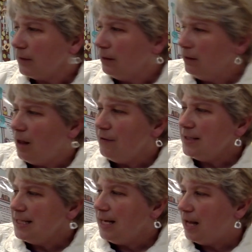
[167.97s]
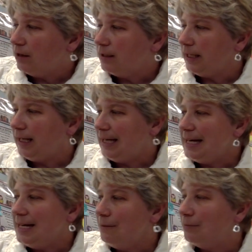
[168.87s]
Love is the cuddly
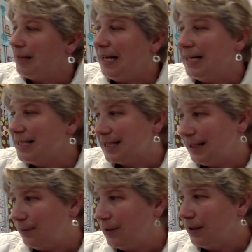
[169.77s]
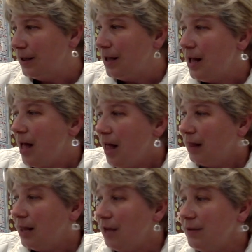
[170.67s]
kid in a blanket sleeper.
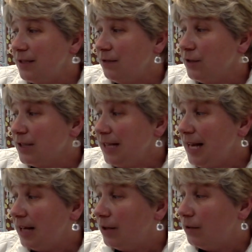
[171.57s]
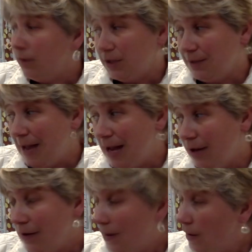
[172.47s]
Love is the first kick, first
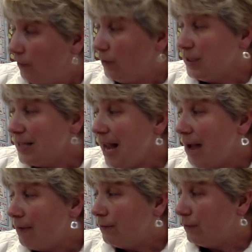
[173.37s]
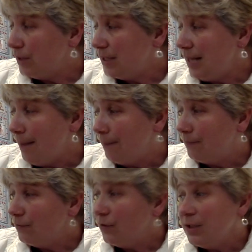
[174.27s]
smile, first laugh, first step,
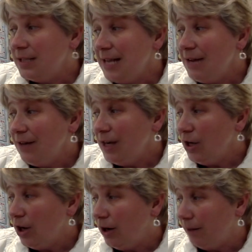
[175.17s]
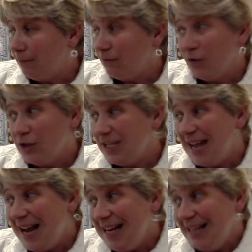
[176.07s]
first day of kindergarten, first
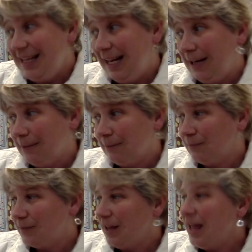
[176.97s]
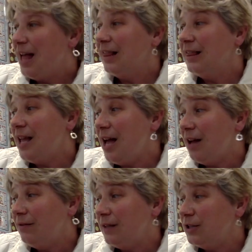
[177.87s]
anything.
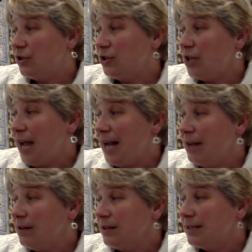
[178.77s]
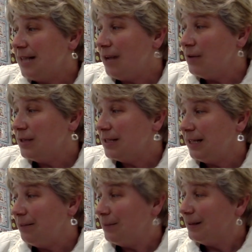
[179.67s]
Love is your child sound
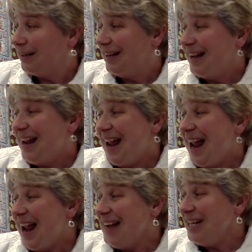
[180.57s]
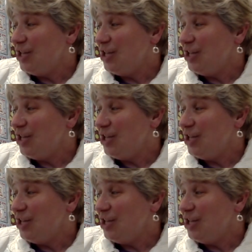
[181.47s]
asleep, any